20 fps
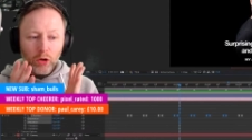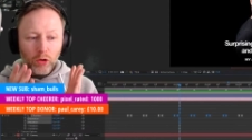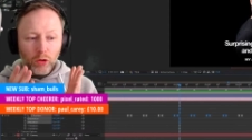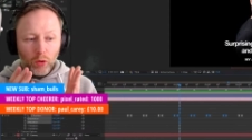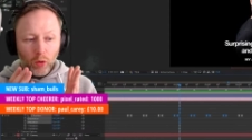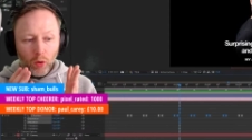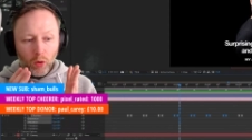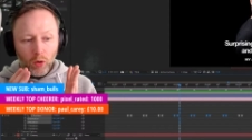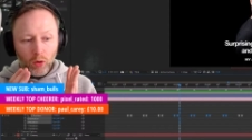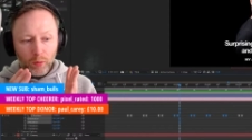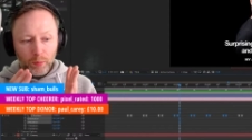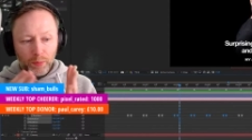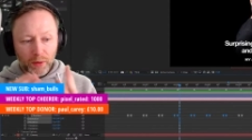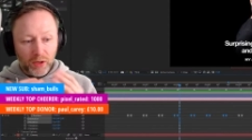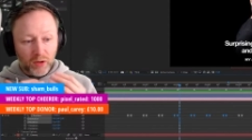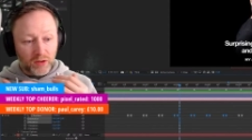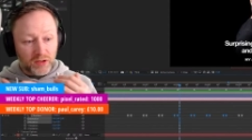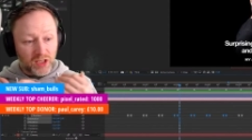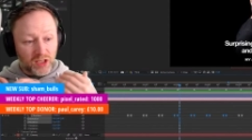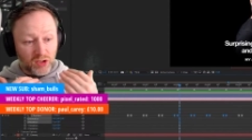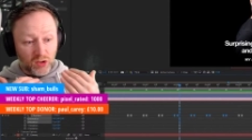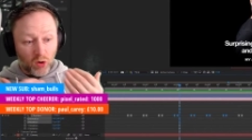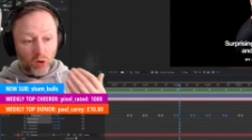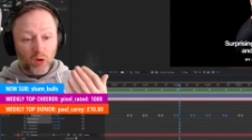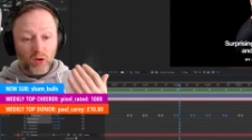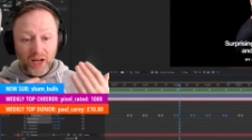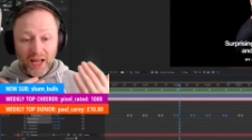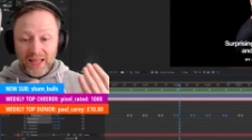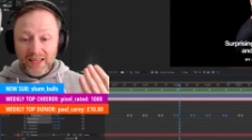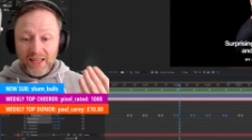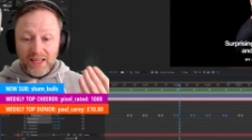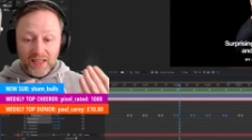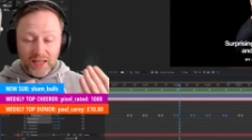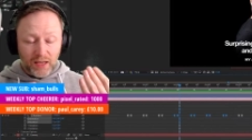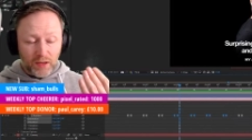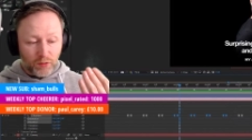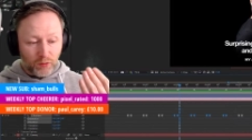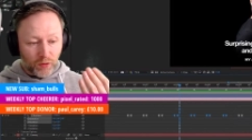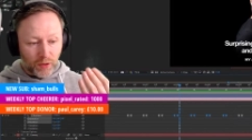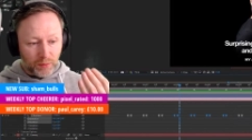No, because it's already
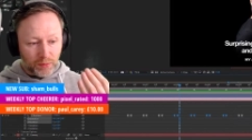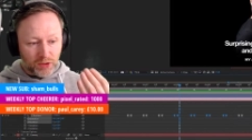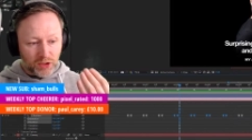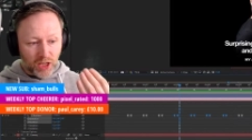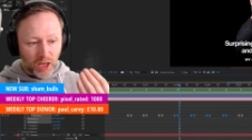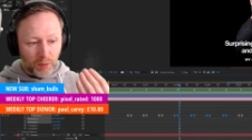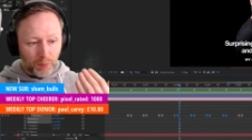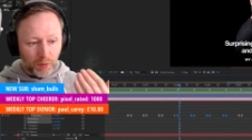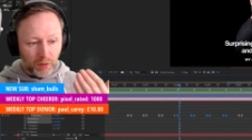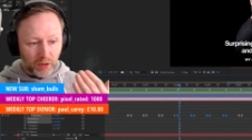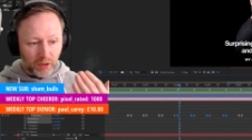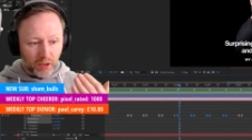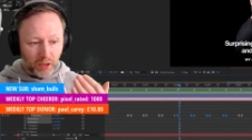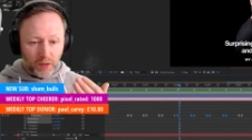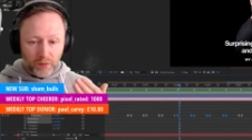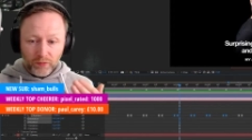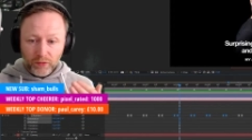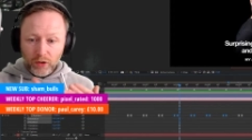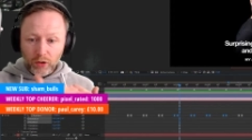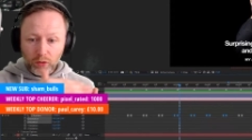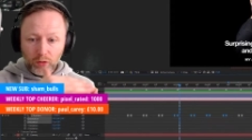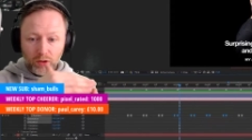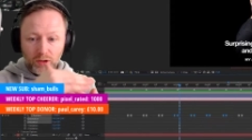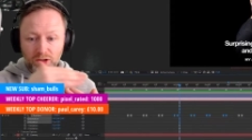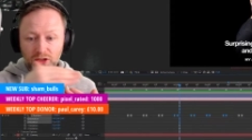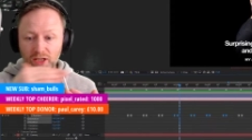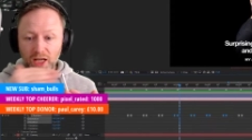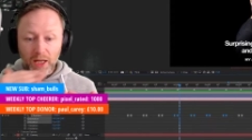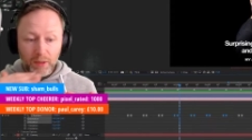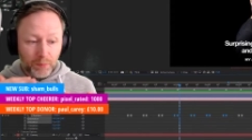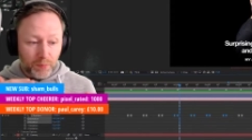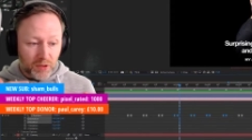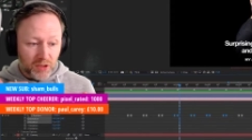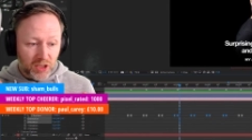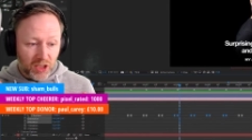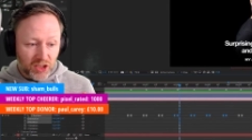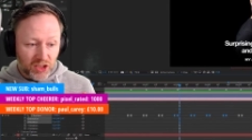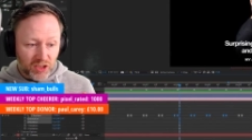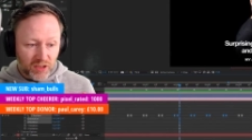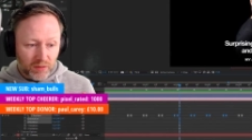keyframed separately. You've got a Z
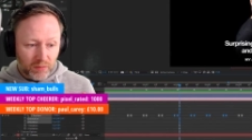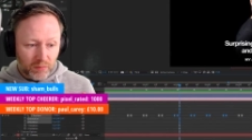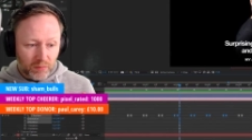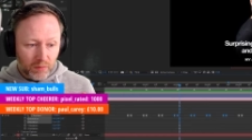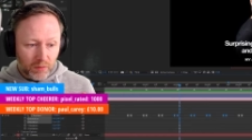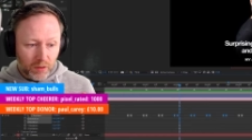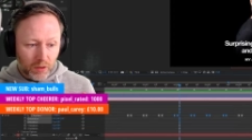position.